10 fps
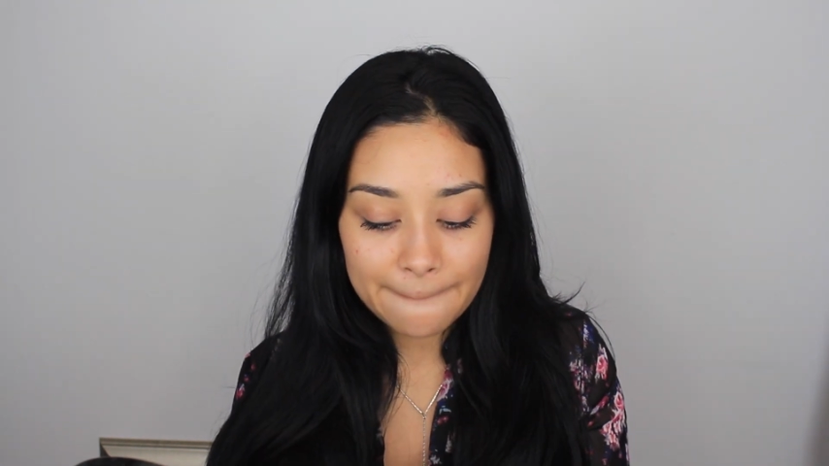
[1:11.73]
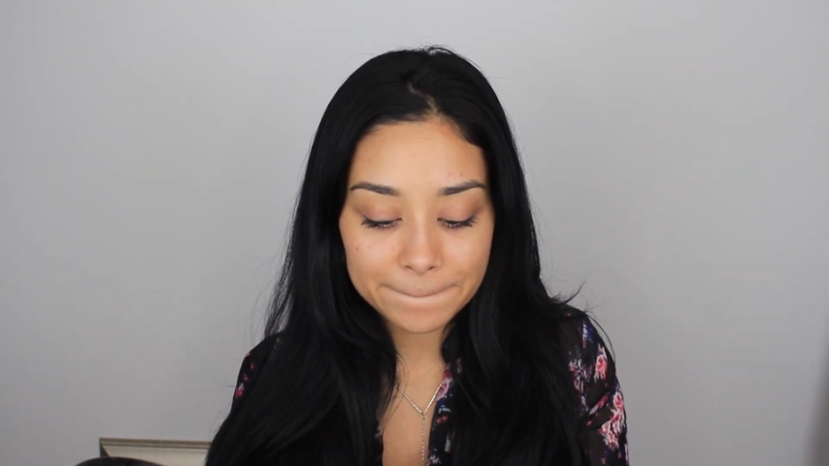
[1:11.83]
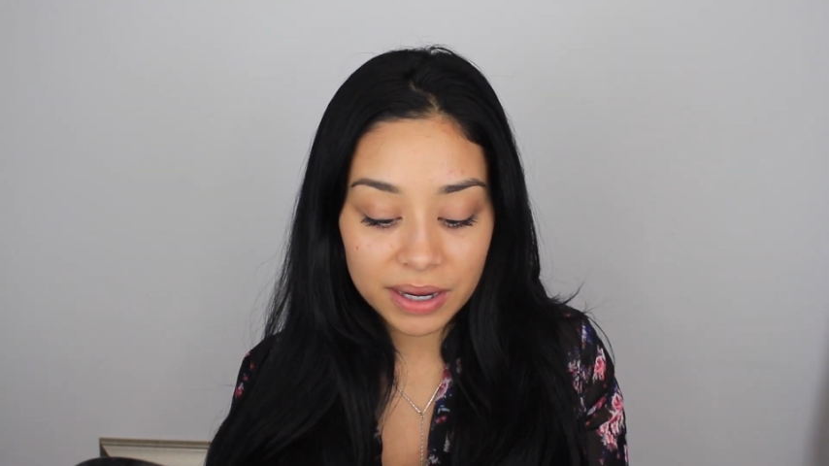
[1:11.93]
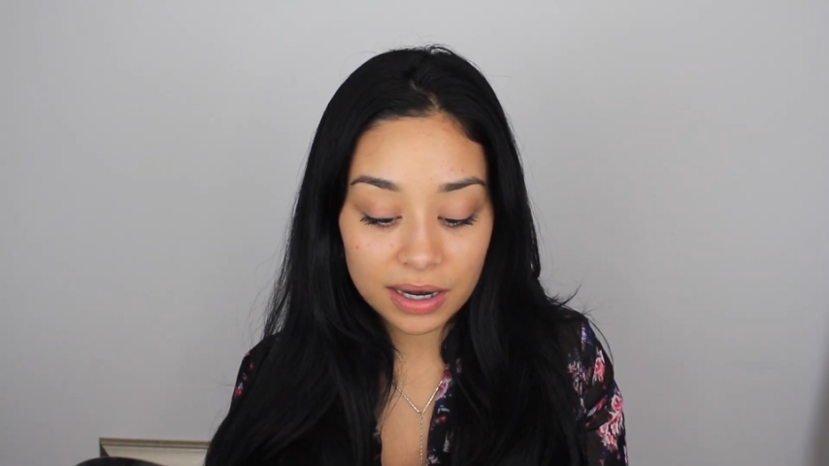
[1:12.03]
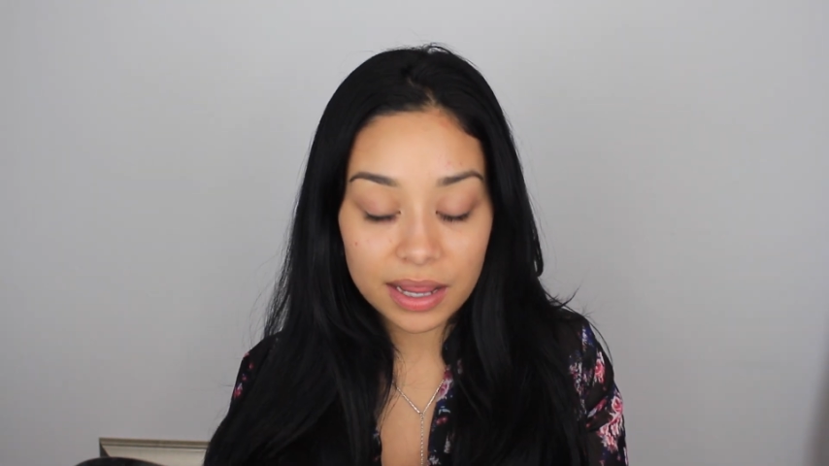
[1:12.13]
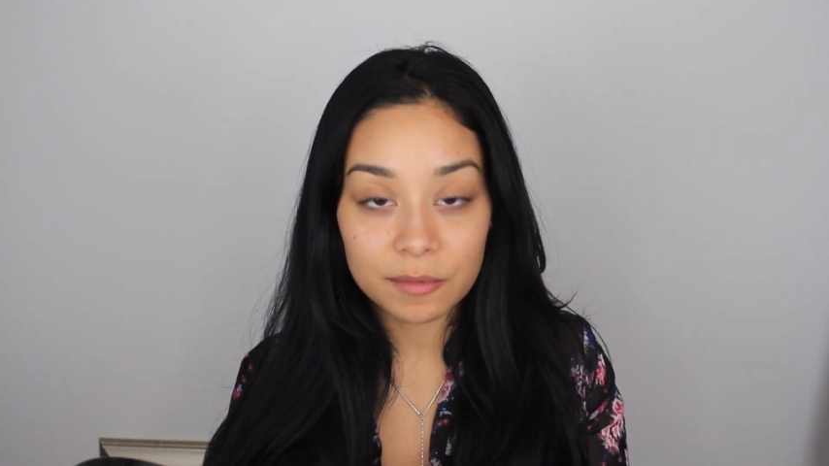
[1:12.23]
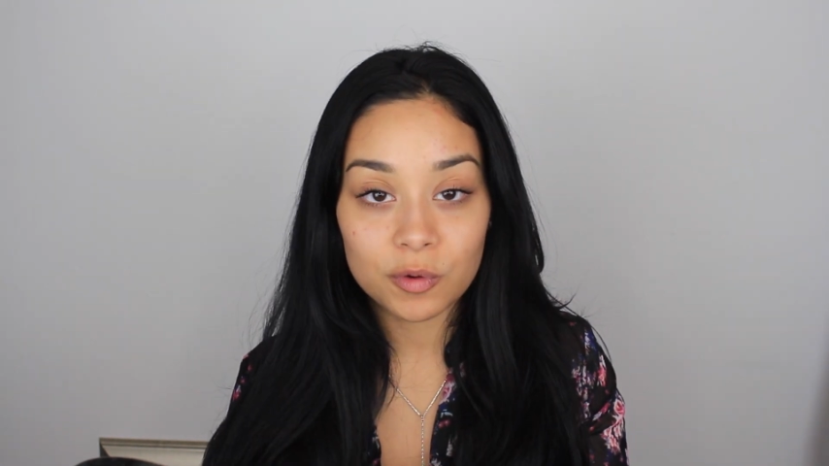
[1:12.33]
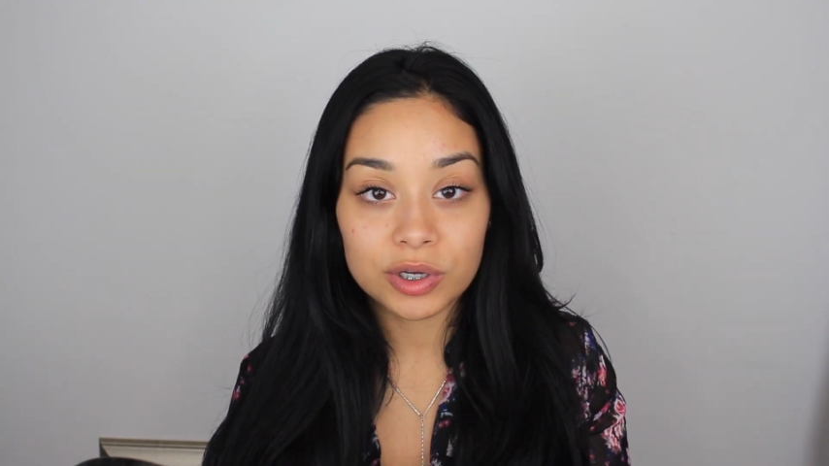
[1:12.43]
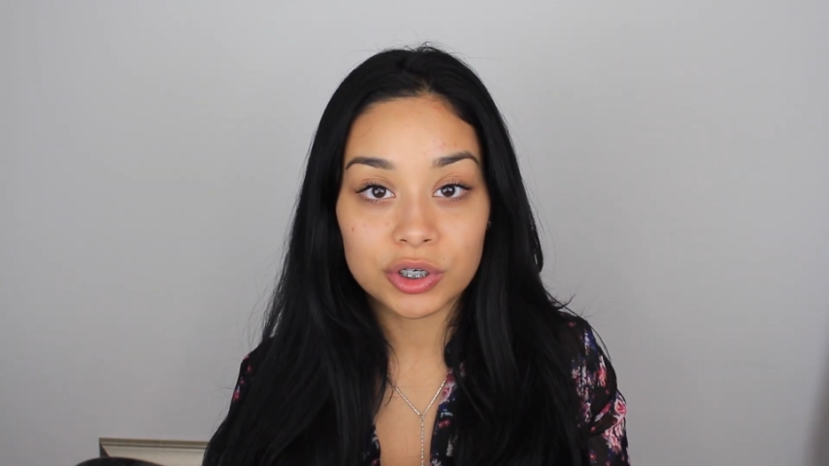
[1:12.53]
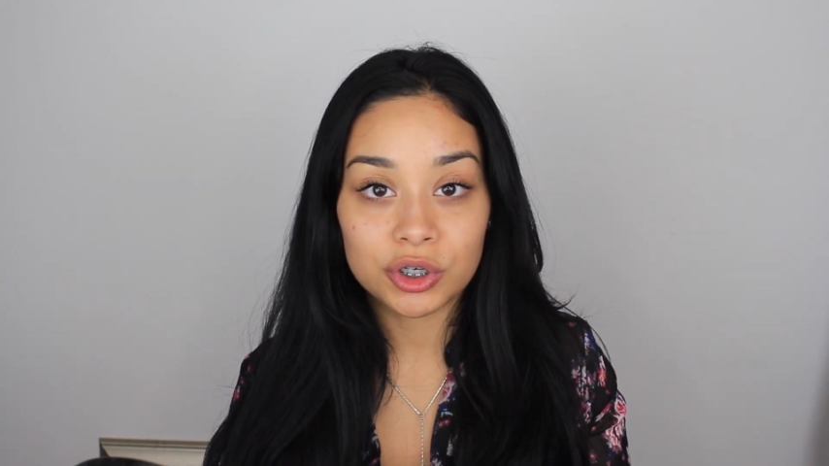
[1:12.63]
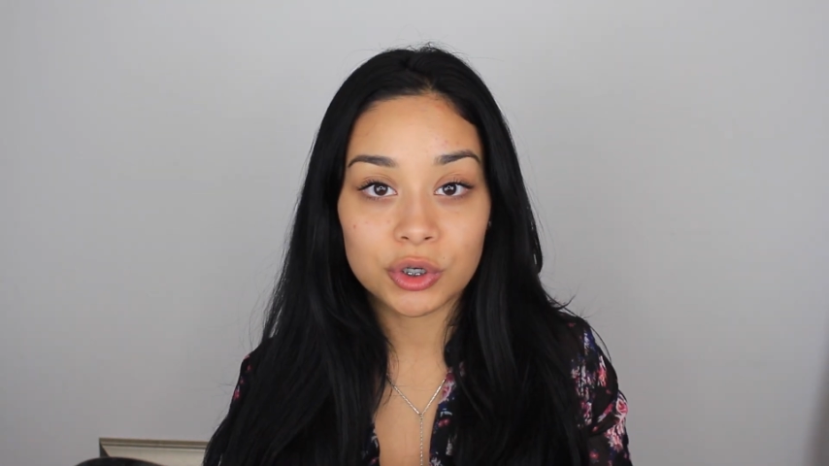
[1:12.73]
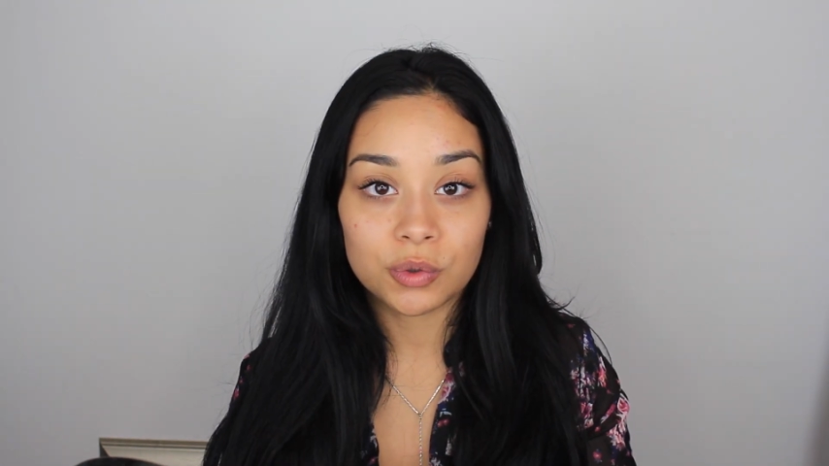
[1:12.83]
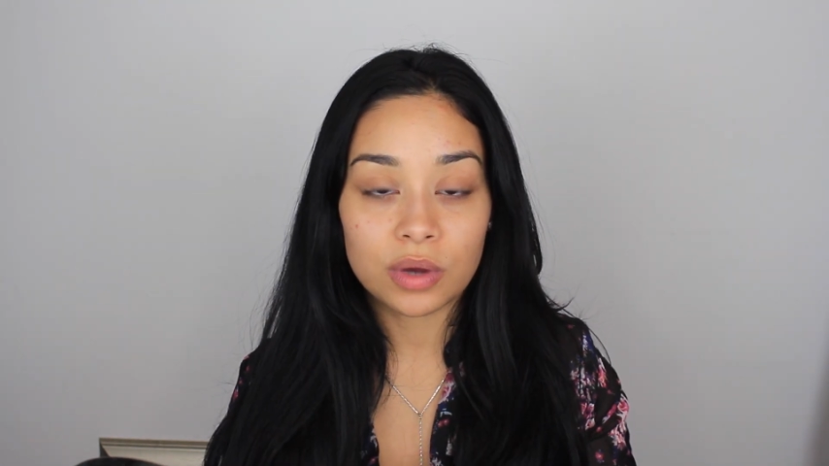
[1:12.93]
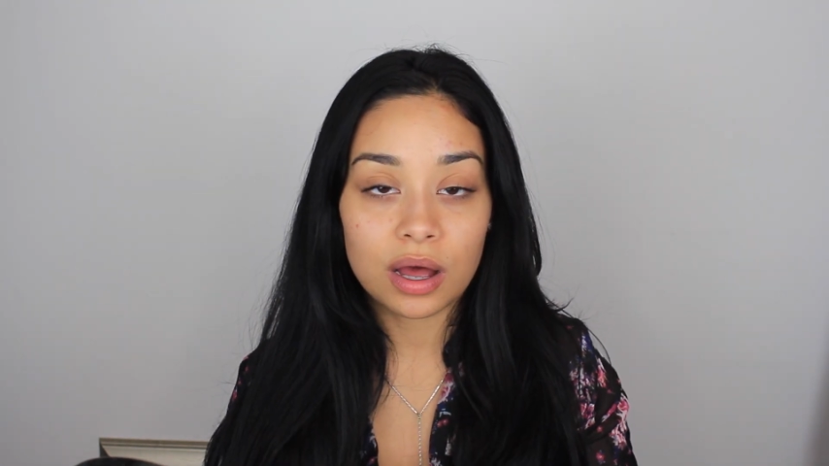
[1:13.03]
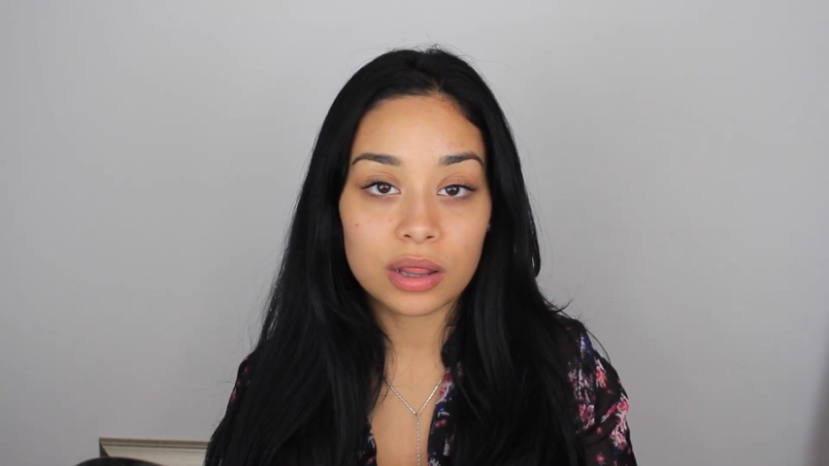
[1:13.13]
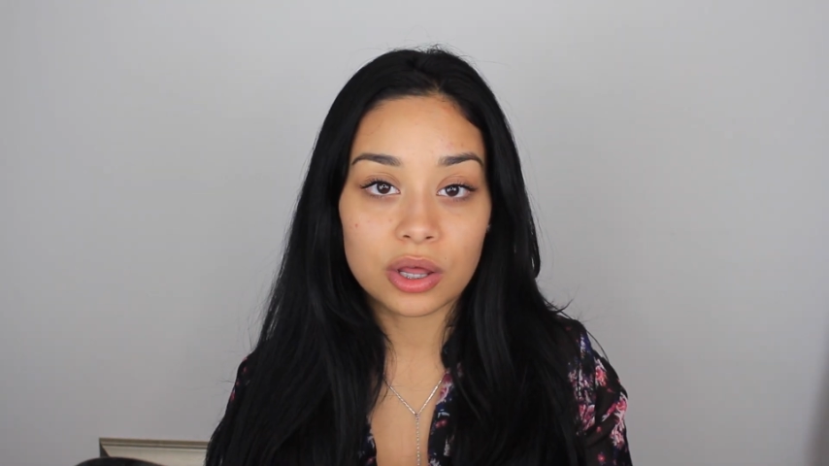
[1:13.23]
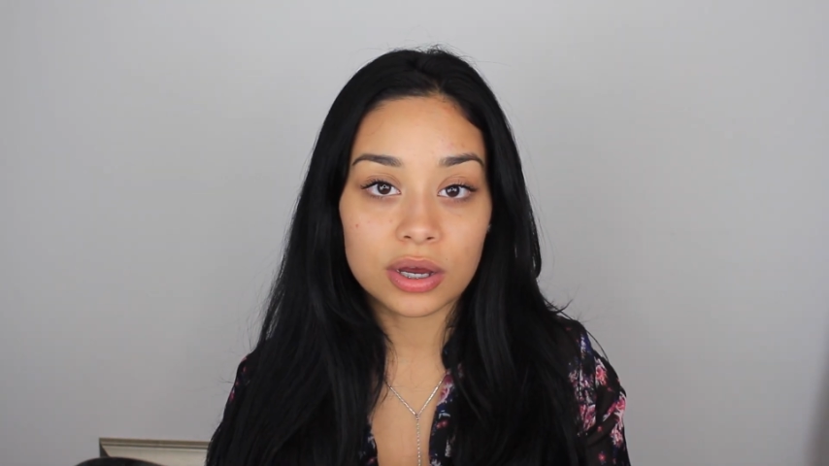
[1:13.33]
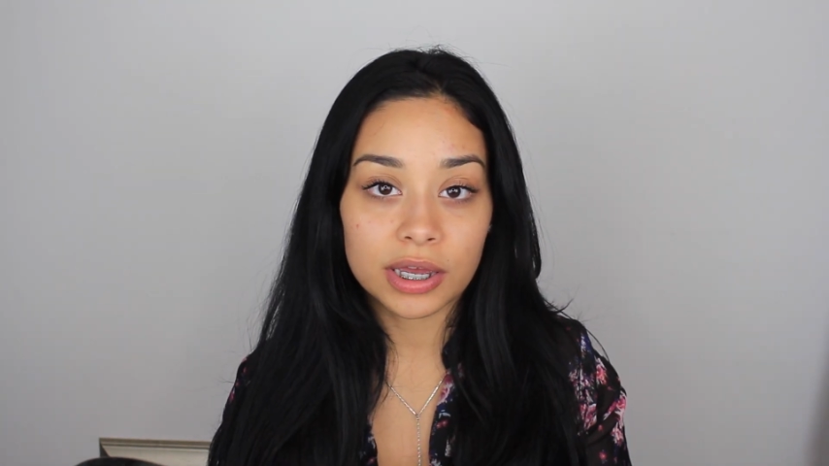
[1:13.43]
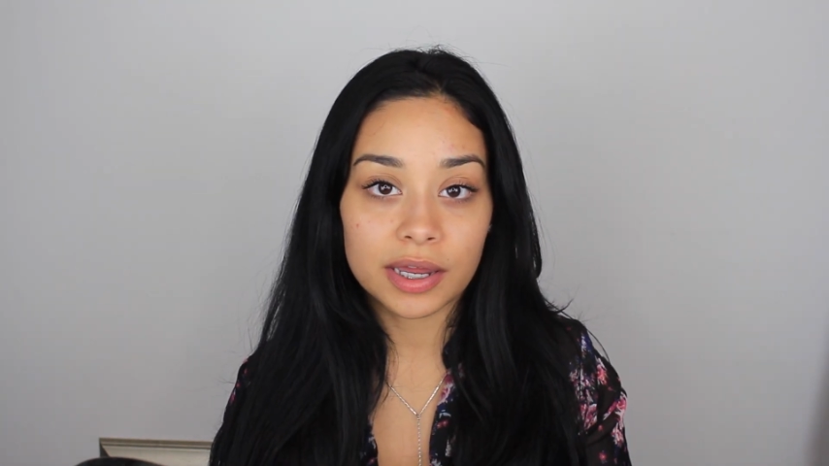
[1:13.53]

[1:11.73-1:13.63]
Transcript: But I am going to do a look